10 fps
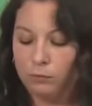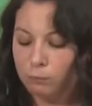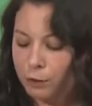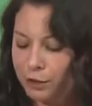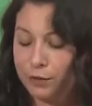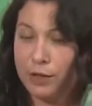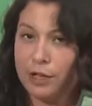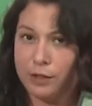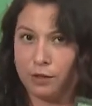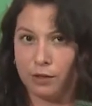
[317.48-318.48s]
which of
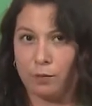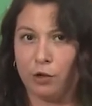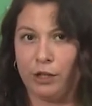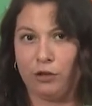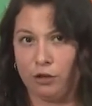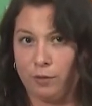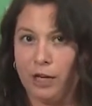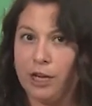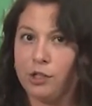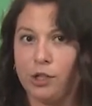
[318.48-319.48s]
these looks more like
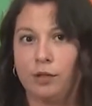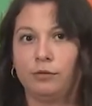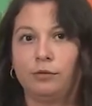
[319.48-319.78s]
germination?